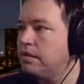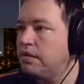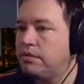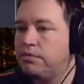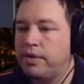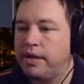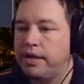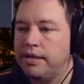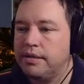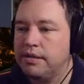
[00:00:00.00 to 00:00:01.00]
All right.
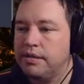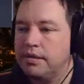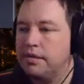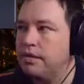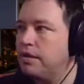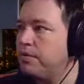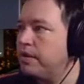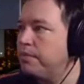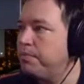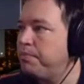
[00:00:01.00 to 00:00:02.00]
Now we're
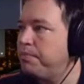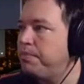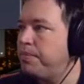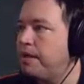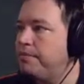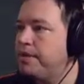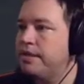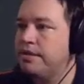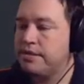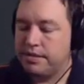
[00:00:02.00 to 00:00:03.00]
going to pop
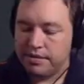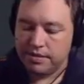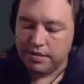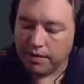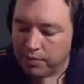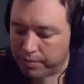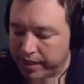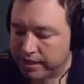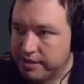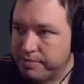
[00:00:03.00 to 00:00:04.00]
this. We'll
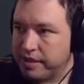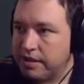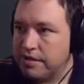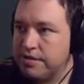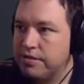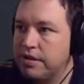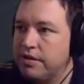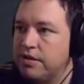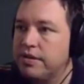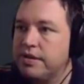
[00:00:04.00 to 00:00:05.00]
make this bigger so that
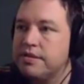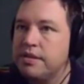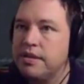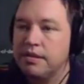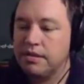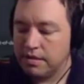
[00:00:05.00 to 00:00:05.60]
y'all can see it.